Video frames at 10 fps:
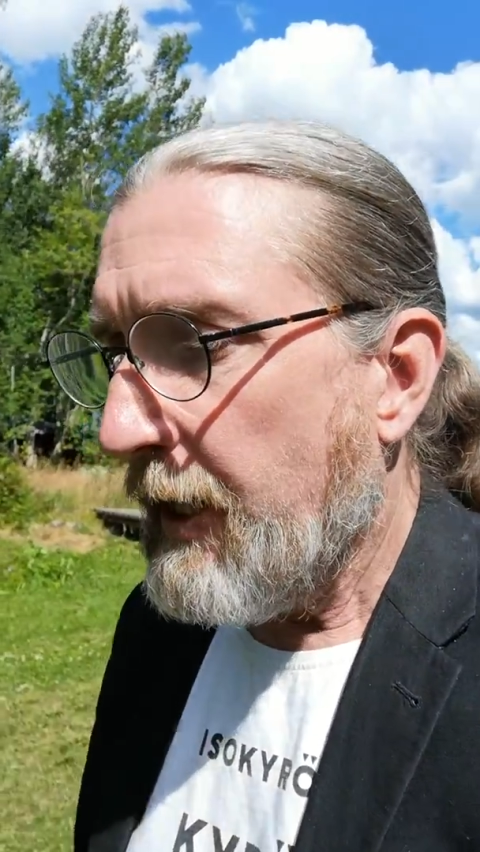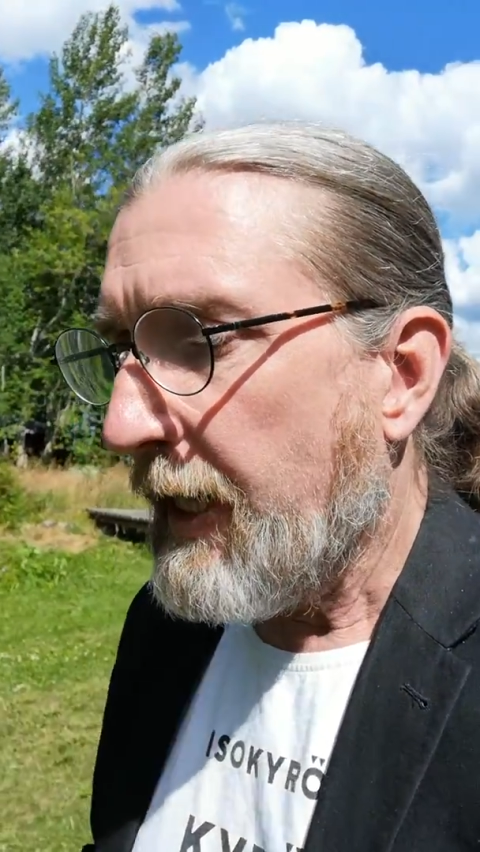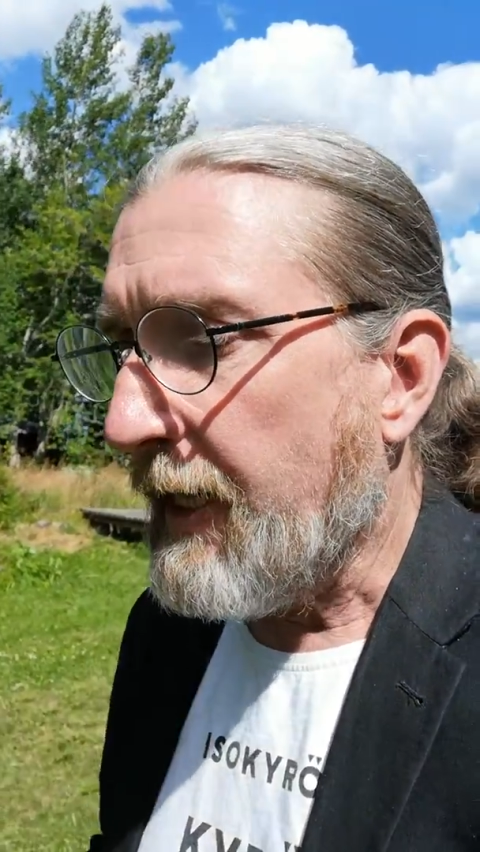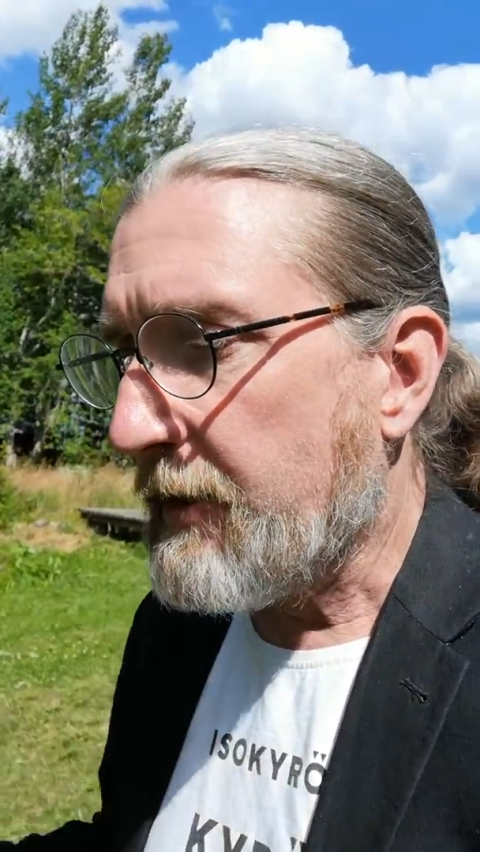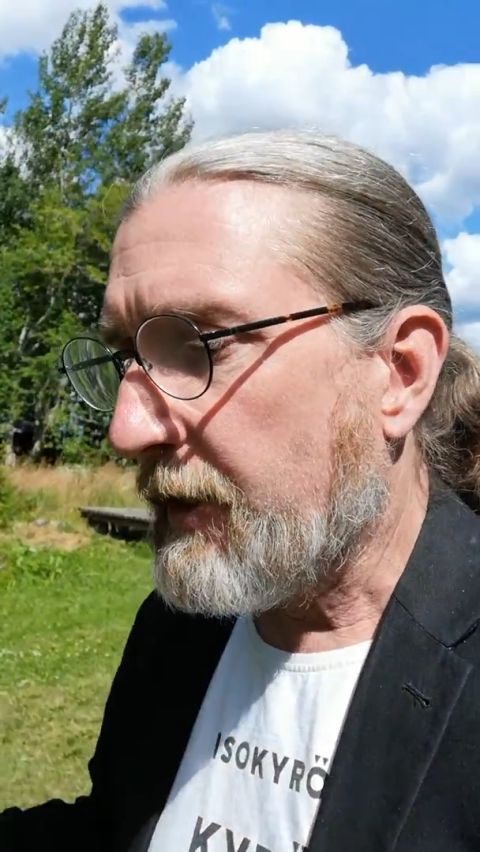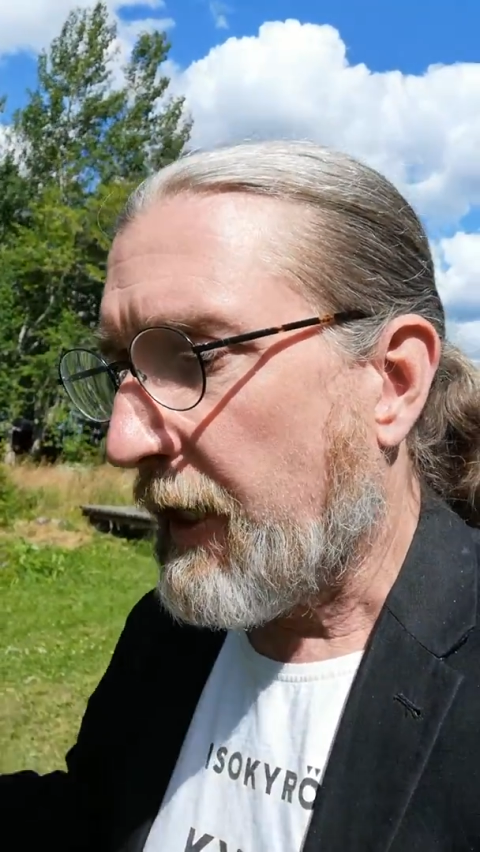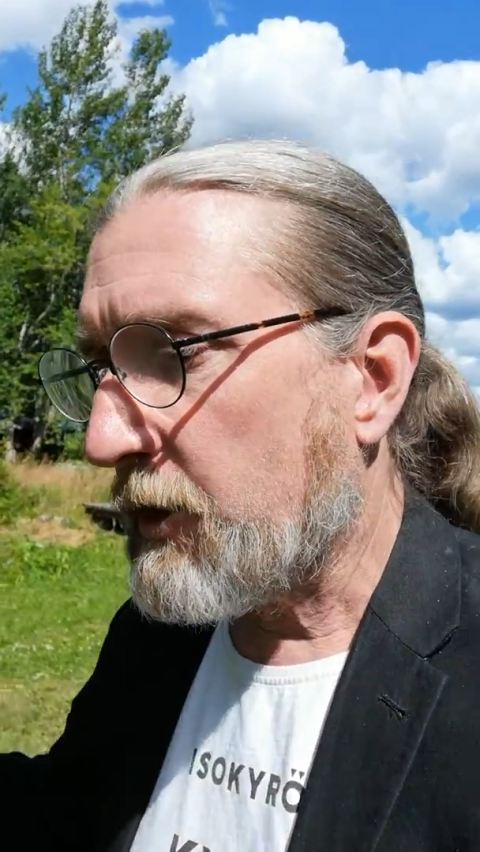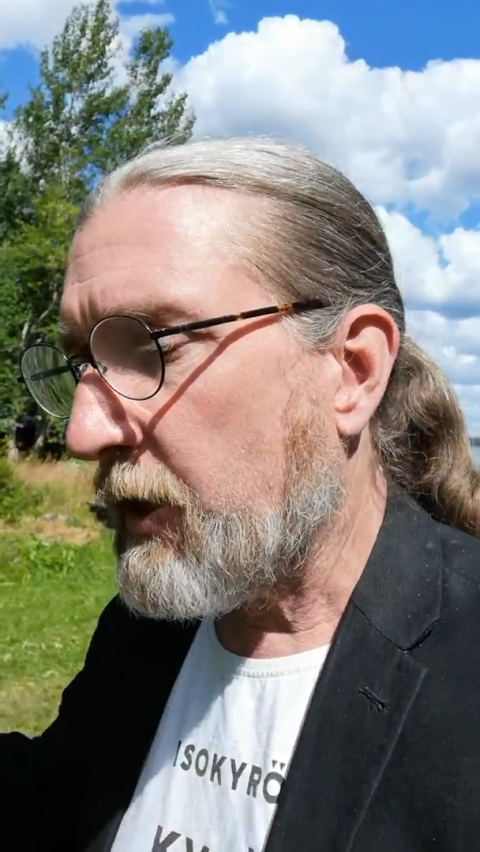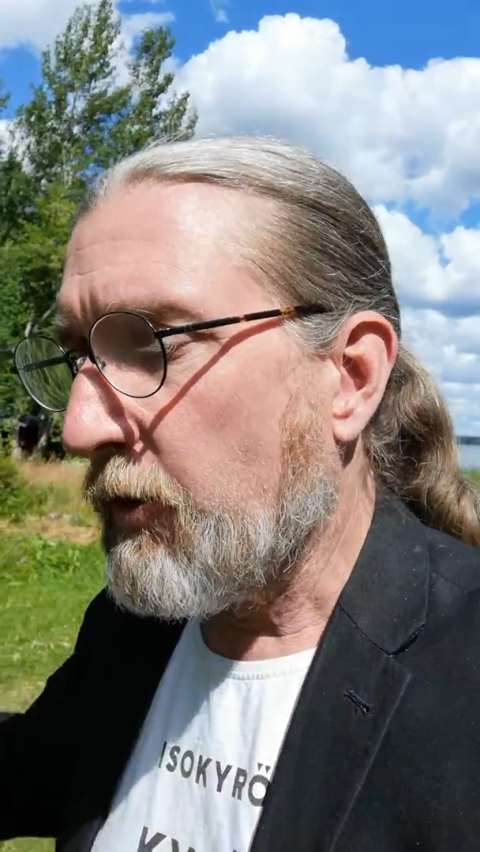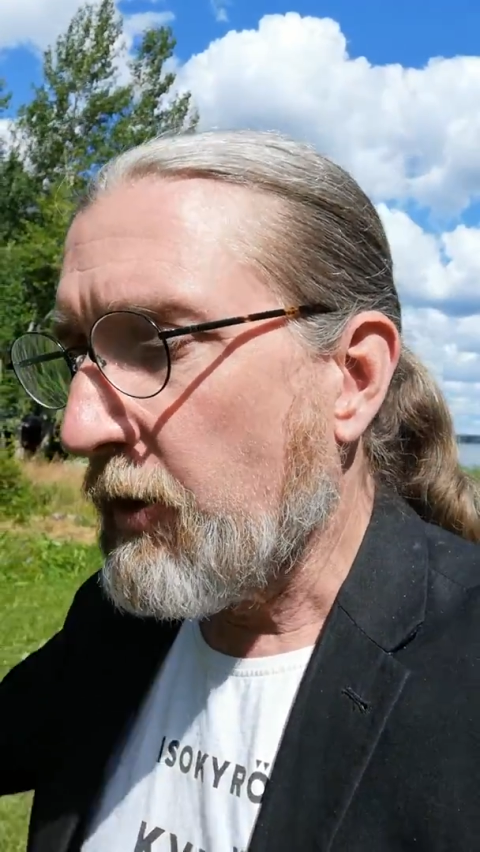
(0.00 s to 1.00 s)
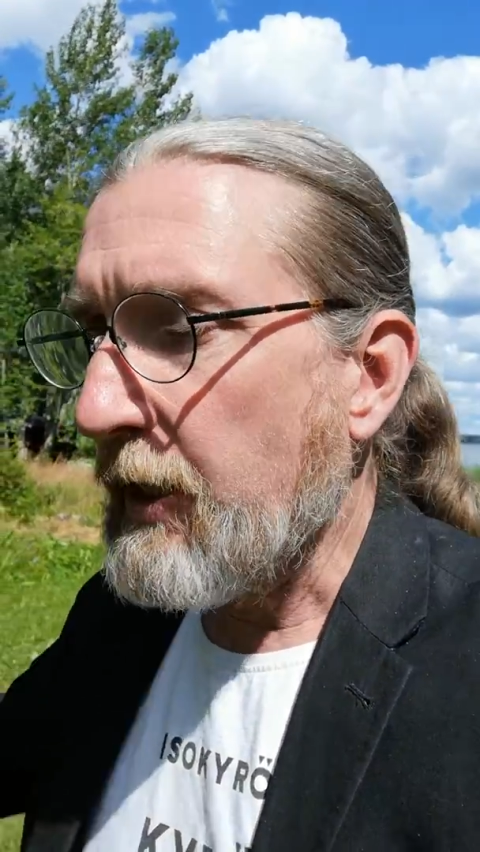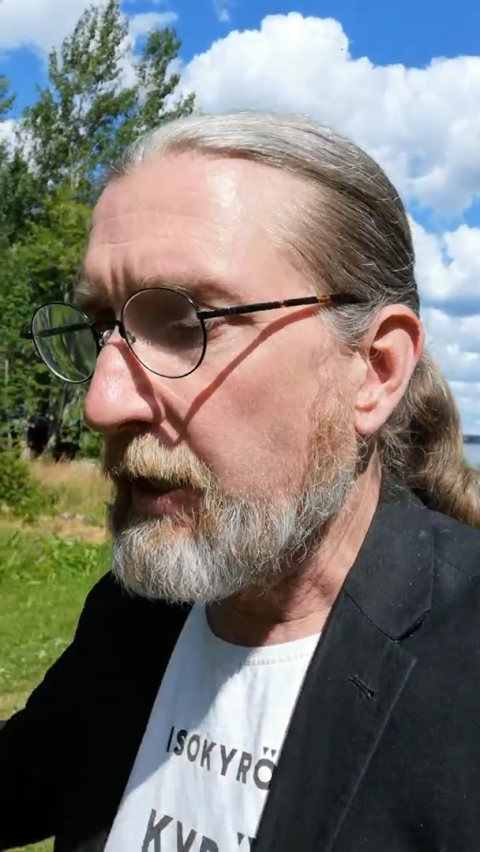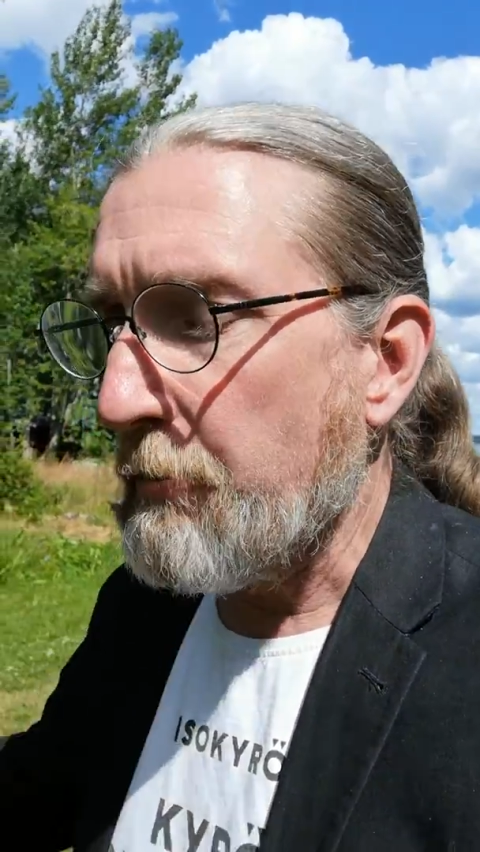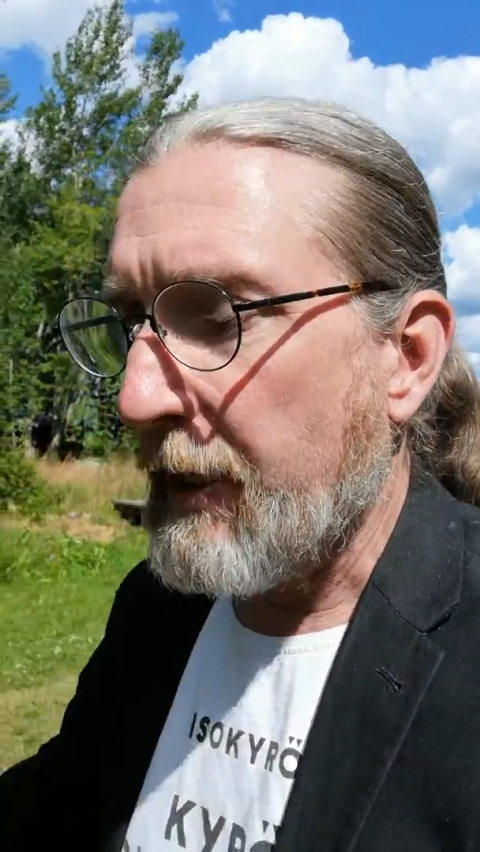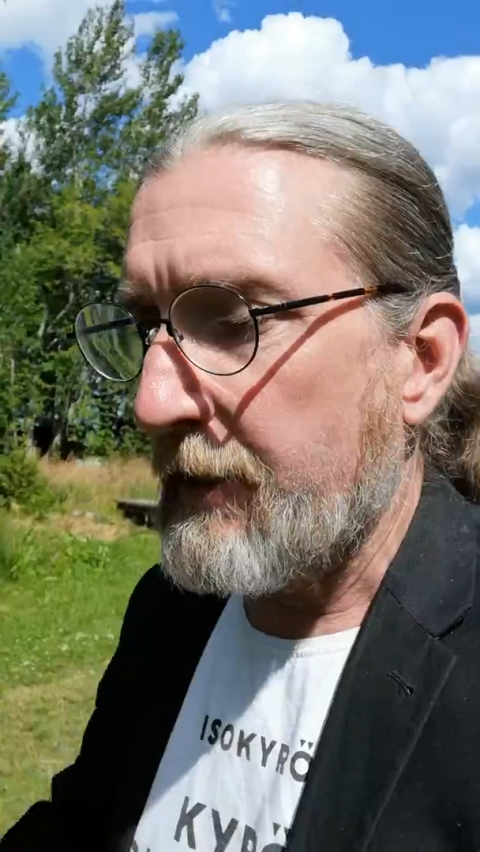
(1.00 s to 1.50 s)
It's actually on a
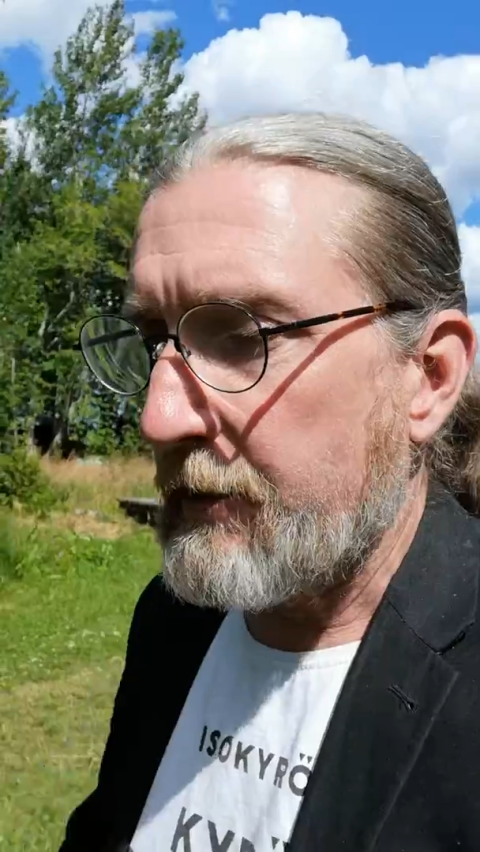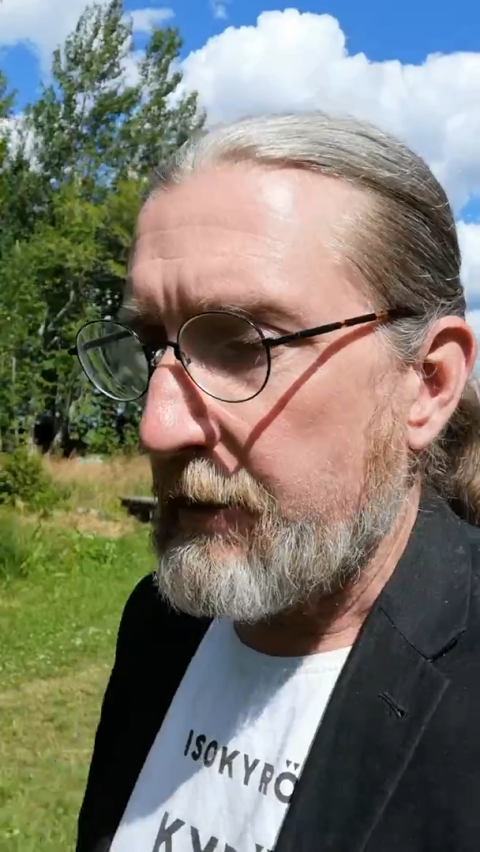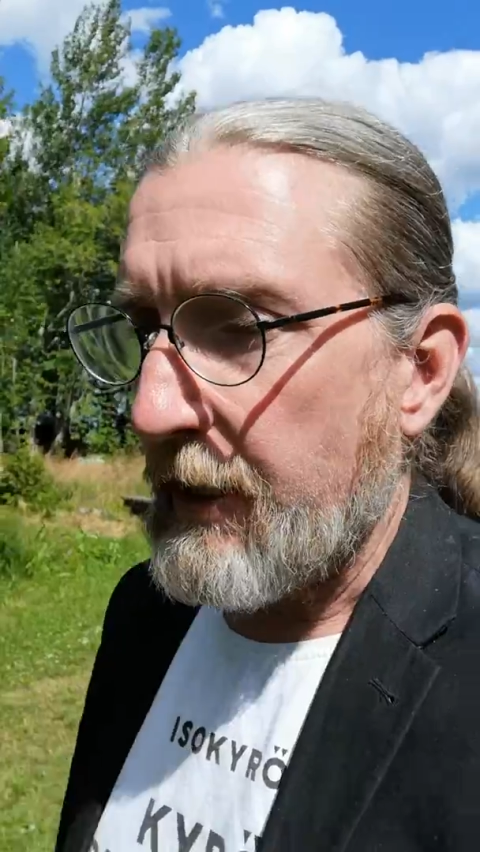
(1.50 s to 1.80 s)
database